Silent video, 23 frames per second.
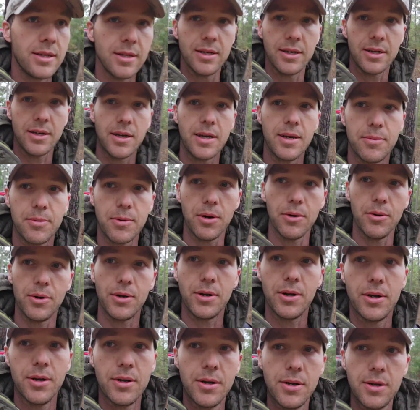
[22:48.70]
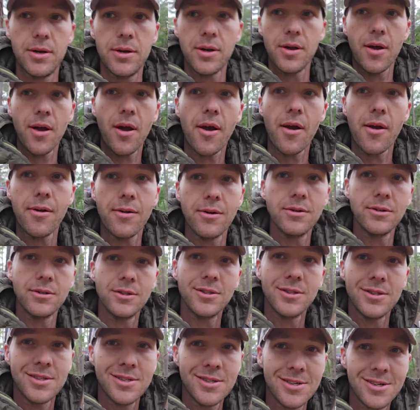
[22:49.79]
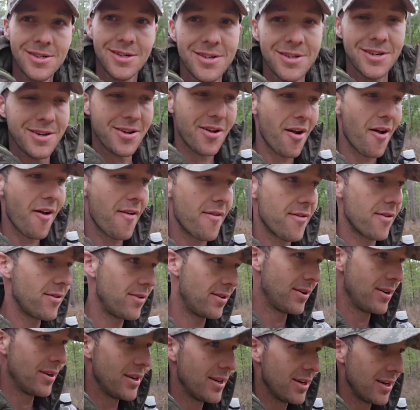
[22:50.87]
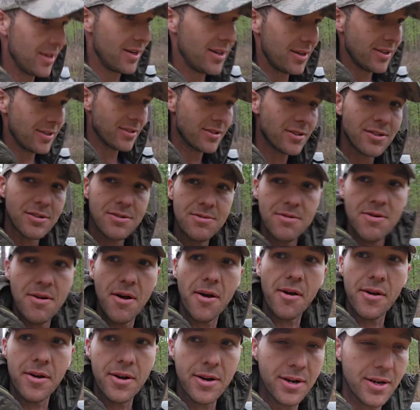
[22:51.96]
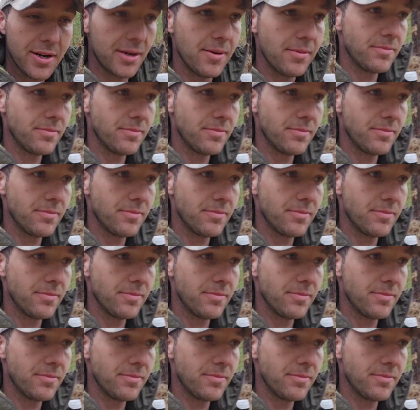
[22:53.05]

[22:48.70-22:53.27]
We'll and keep again, going. Hopefully, maybe soap and water. I have soap. They yeah.